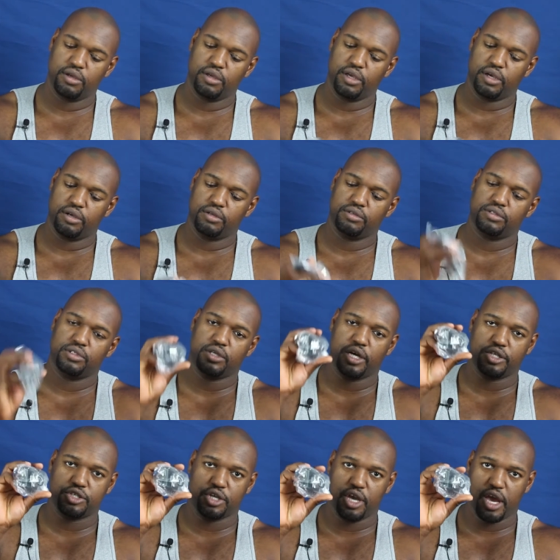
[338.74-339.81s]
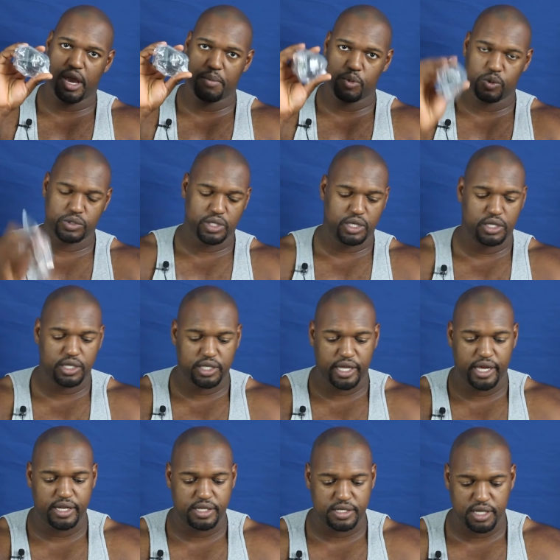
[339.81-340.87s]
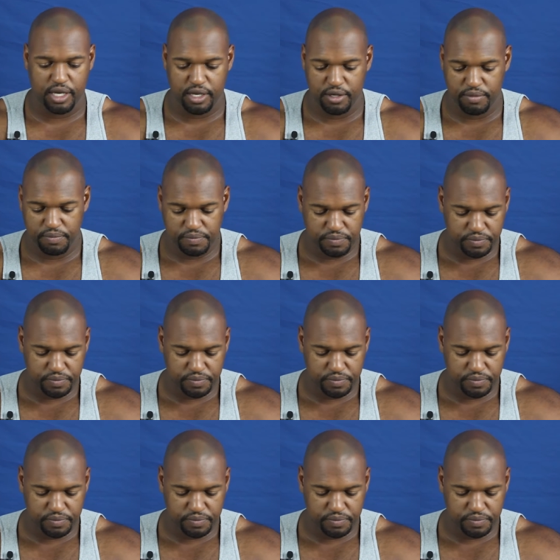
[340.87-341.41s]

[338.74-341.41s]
You know, you got your camera. We'll take a look at that in a second.